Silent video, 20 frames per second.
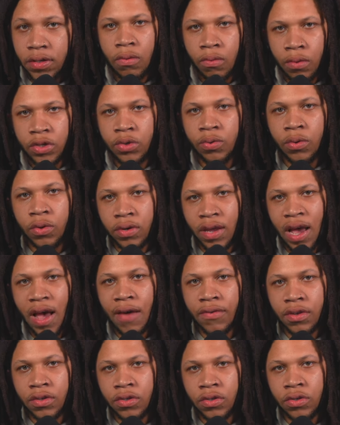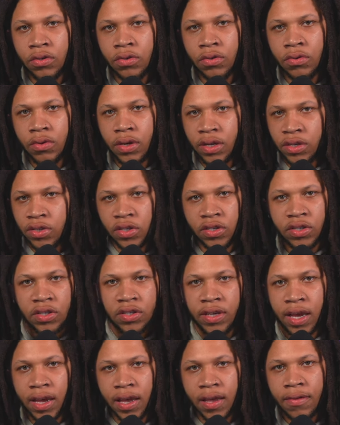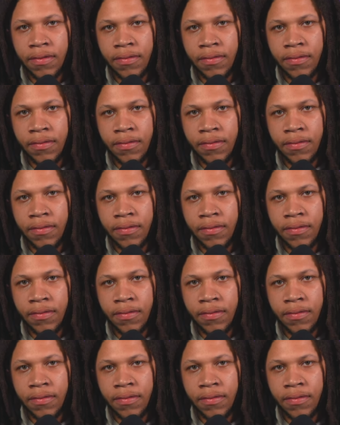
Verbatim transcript: which we'll dive into in just a second.